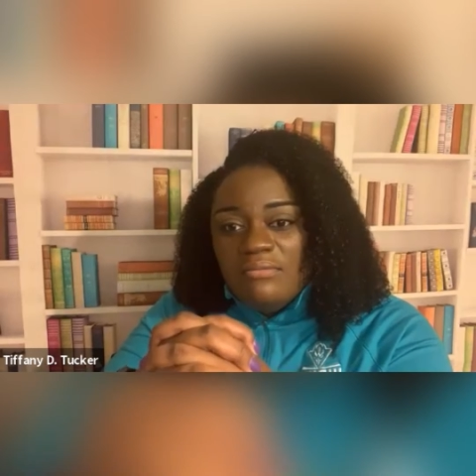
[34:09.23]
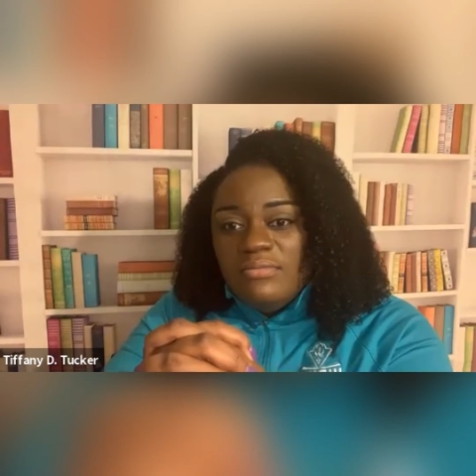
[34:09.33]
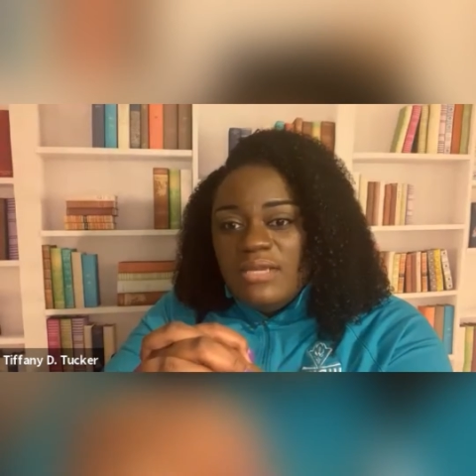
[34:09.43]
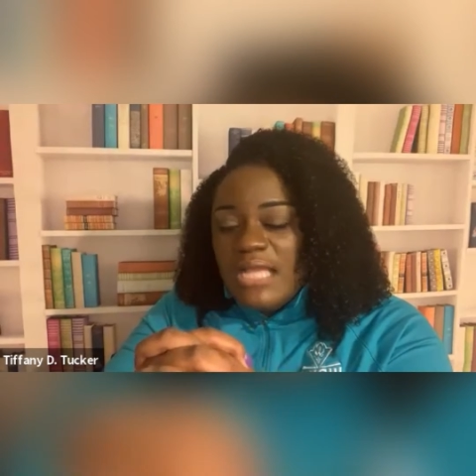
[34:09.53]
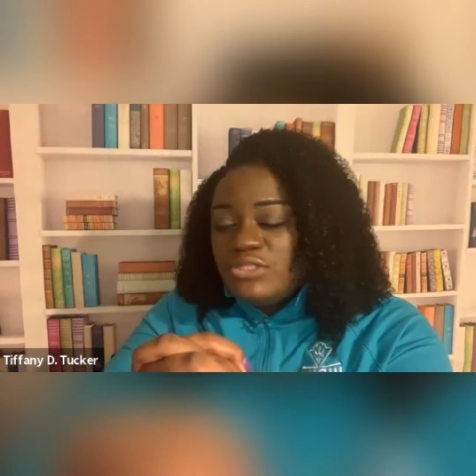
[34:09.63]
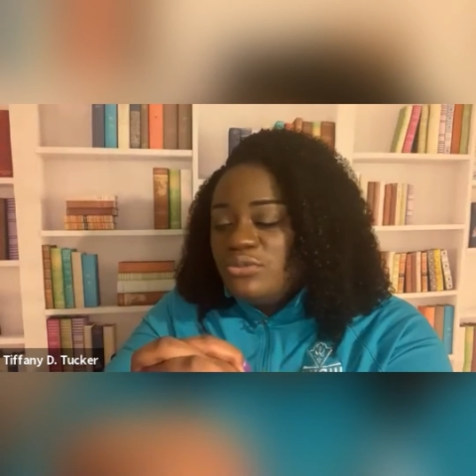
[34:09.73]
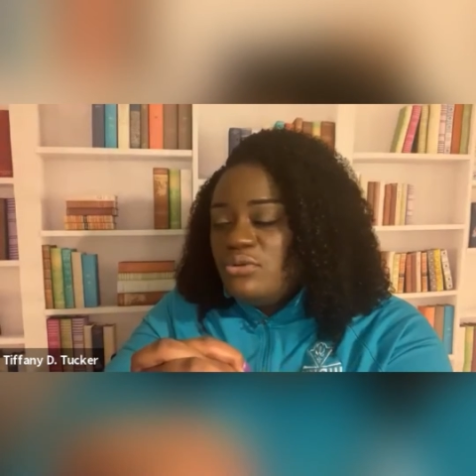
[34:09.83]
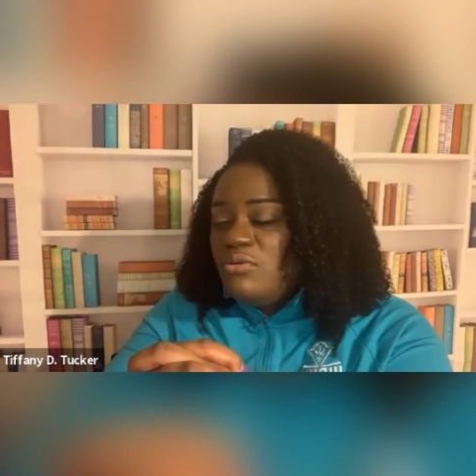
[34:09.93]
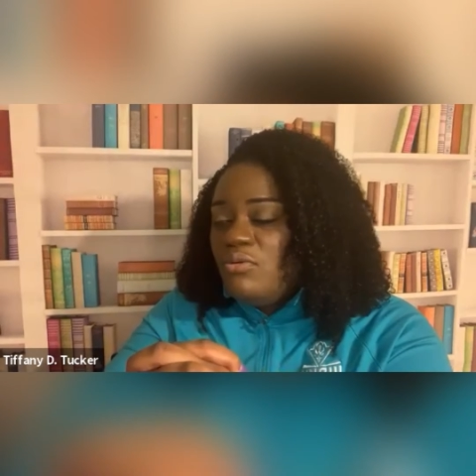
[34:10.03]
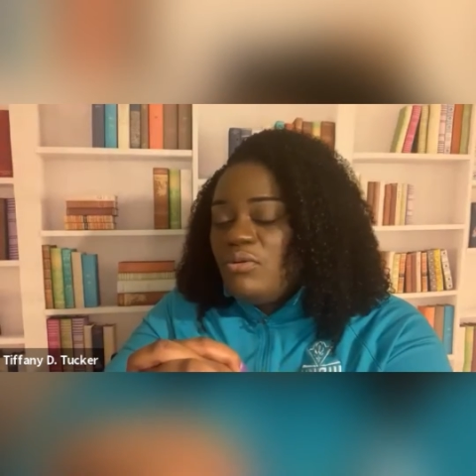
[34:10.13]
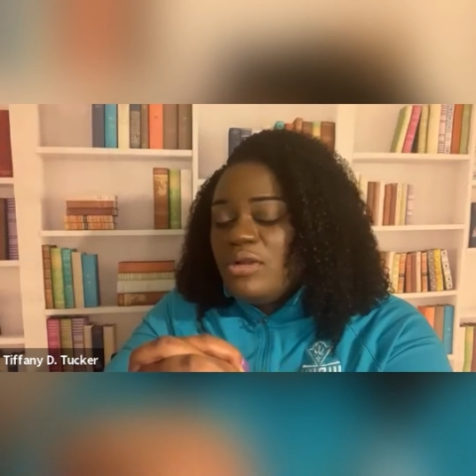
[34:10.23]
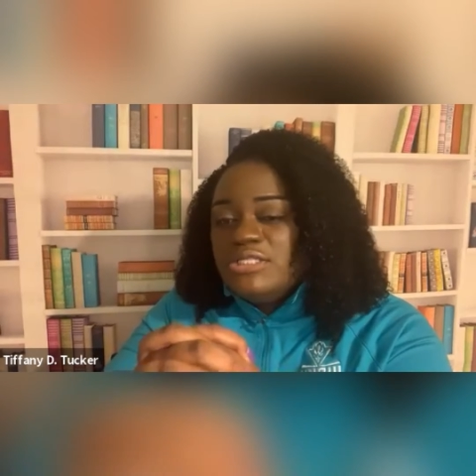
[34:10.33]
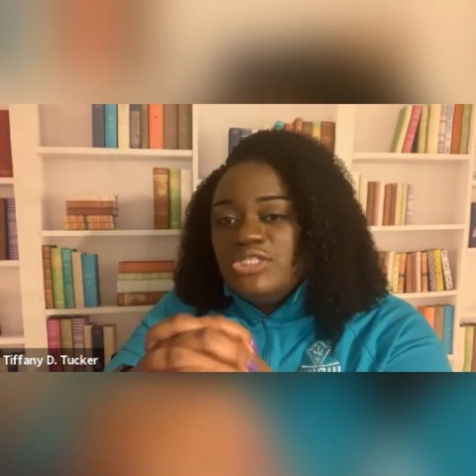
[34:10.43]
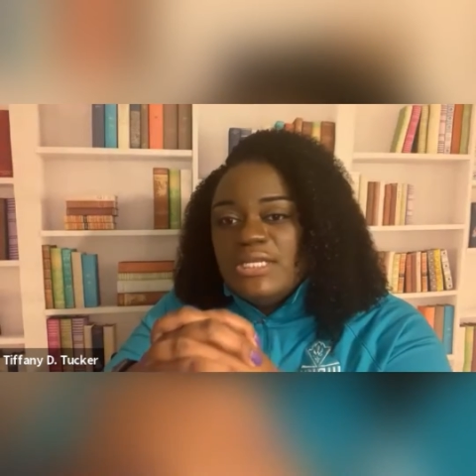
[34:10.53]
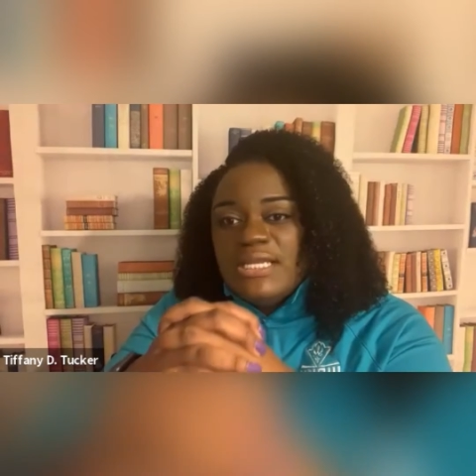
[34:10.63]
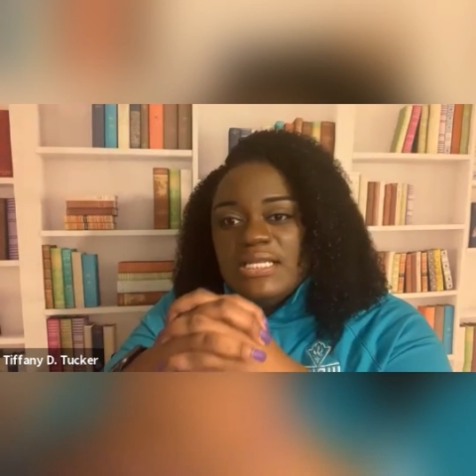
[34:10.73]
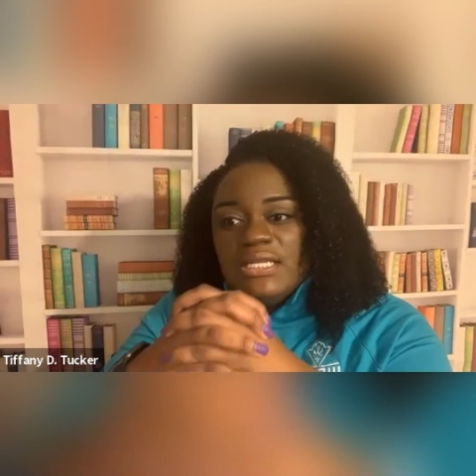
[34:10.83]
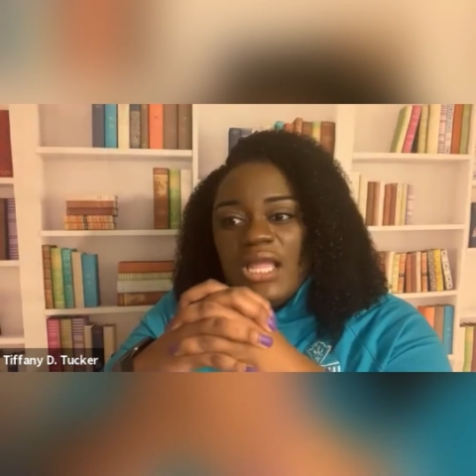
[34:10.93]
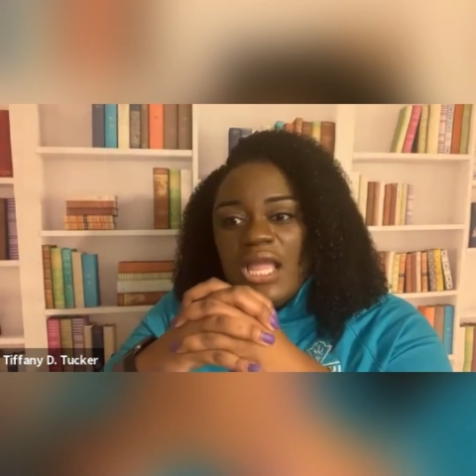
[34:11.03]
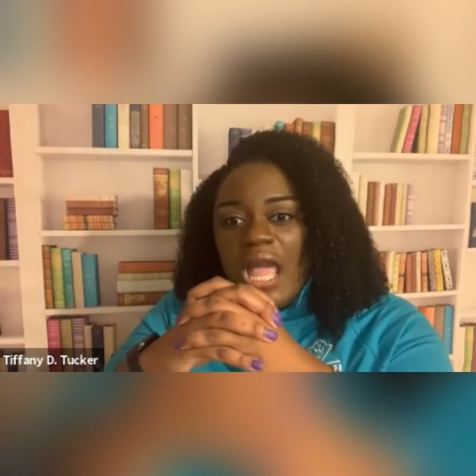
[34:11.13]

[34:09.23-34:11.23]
national origin,